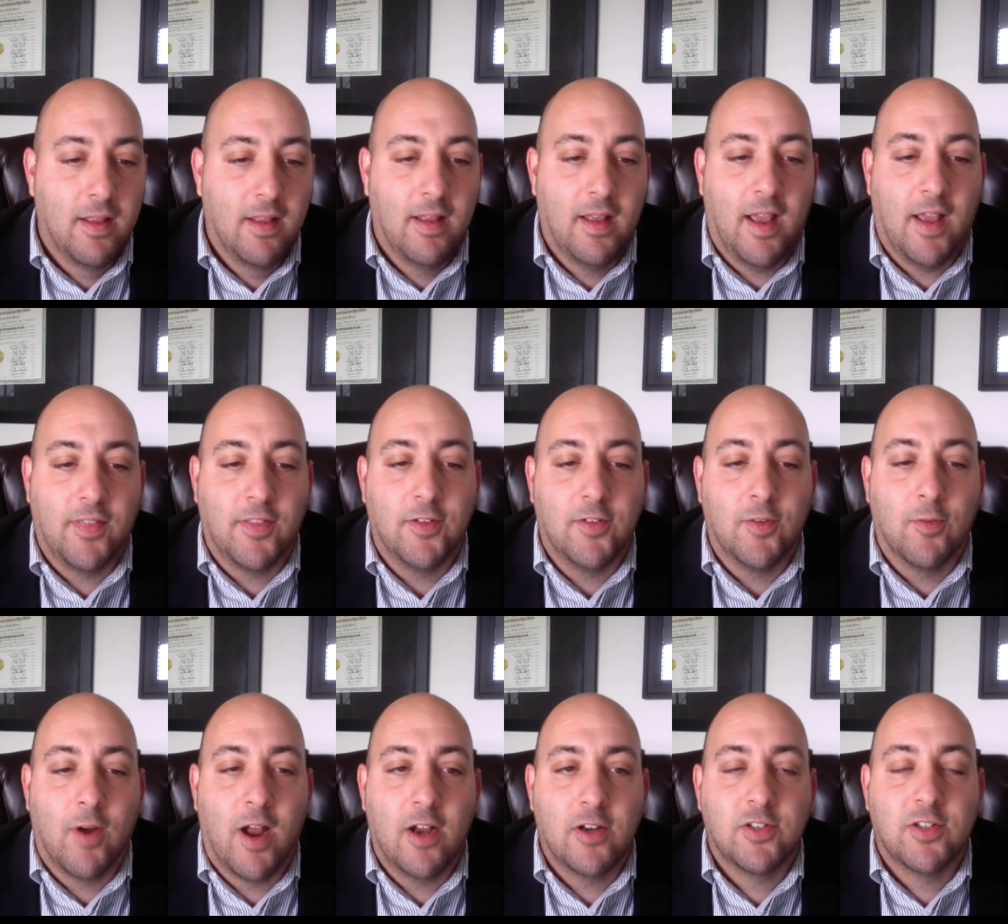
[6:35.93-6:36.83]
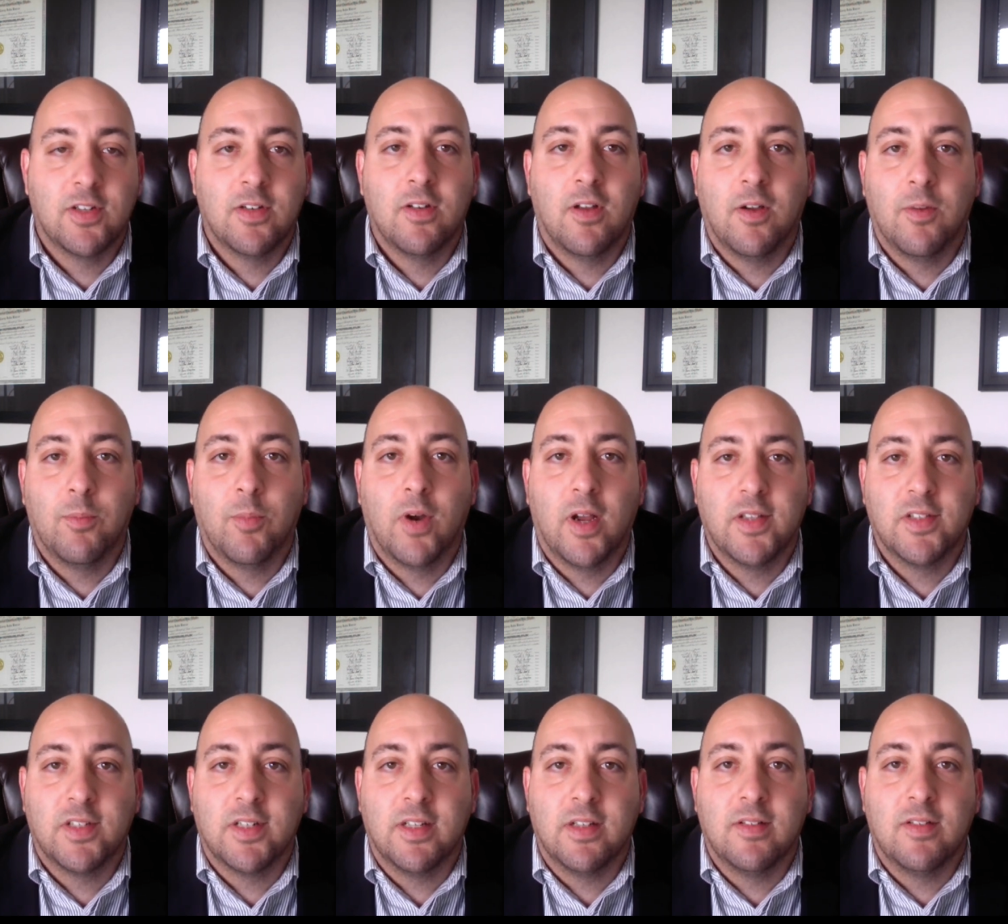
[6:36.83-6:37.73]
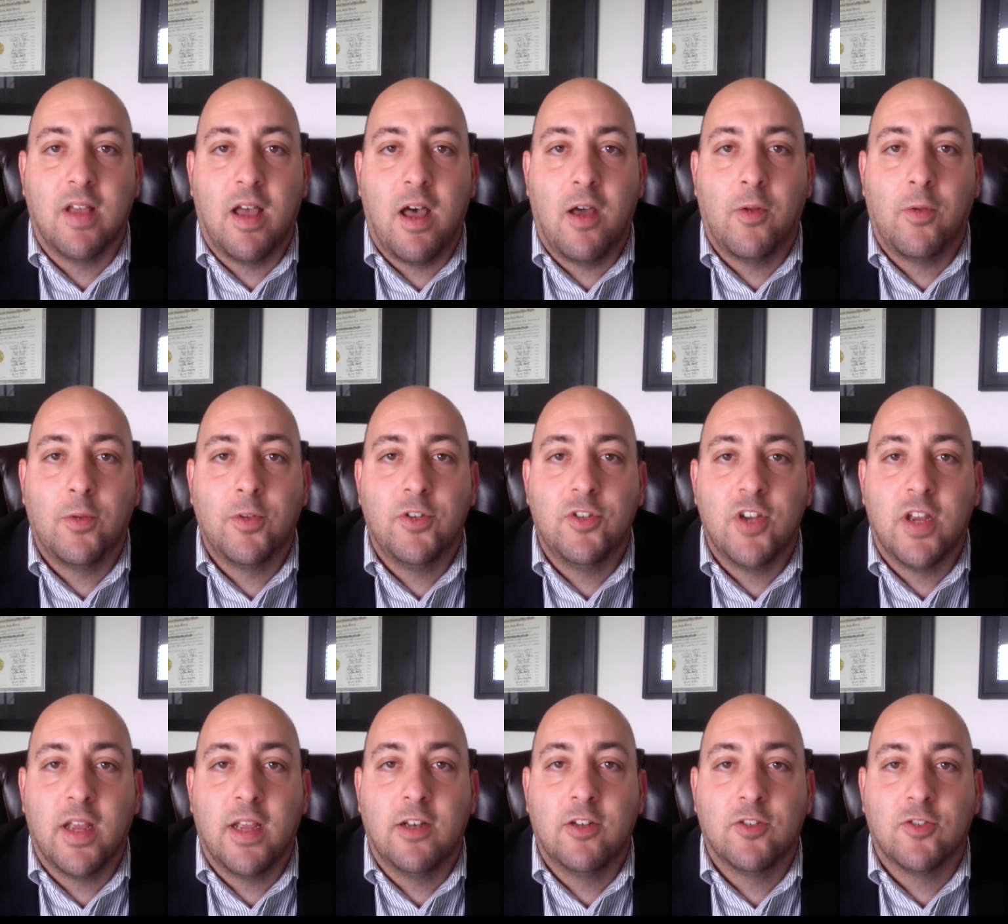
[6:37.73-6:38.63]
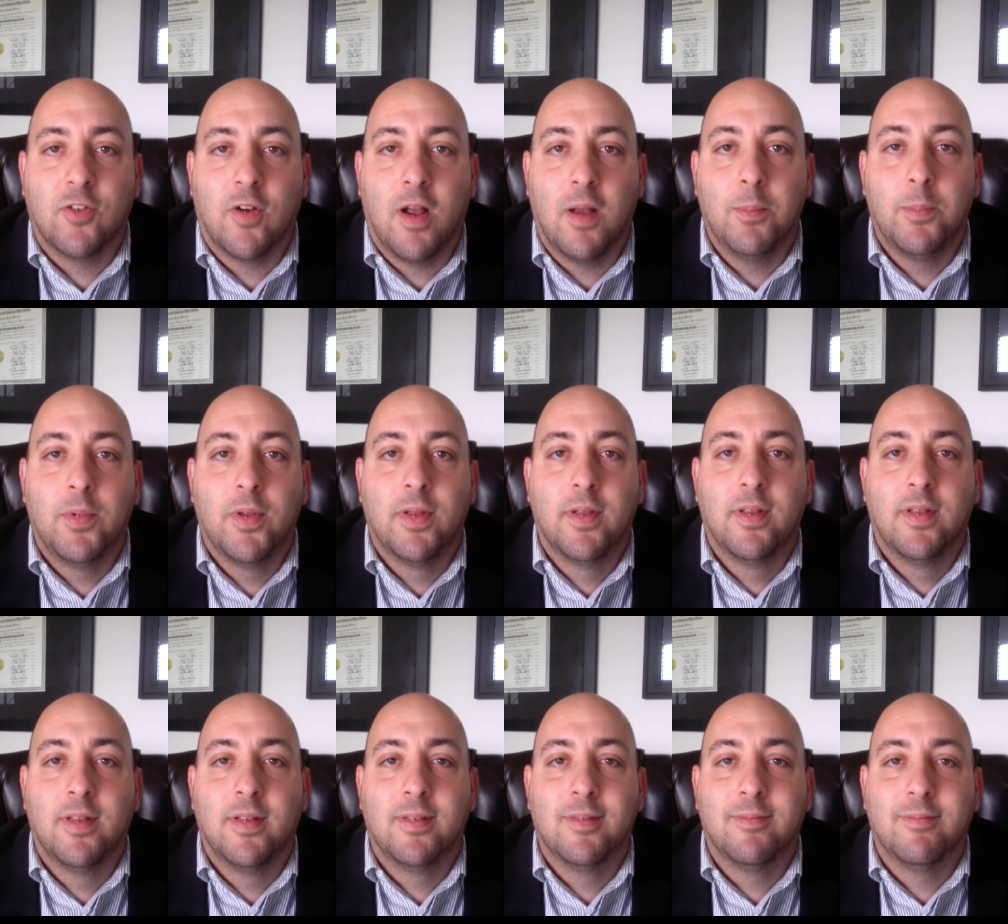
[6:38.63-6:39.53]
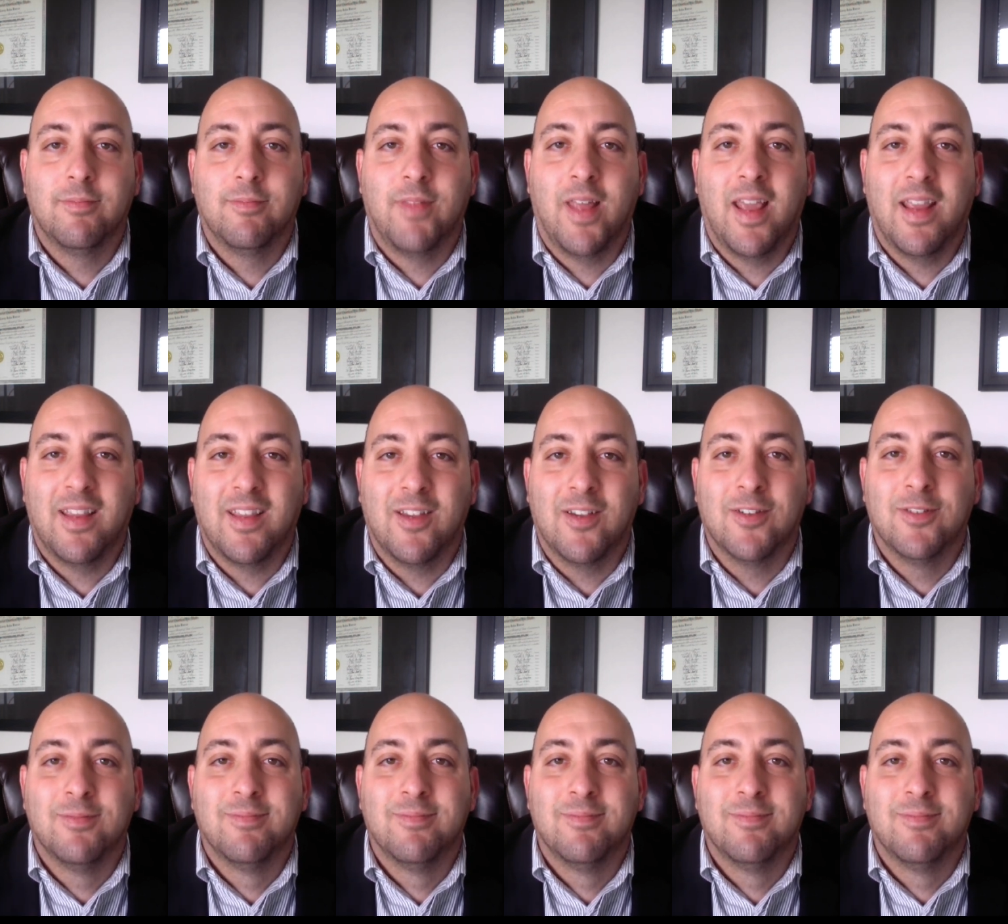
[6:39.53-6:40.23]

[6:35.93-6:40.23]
at the direction of President Donald J. Trump. Thank you.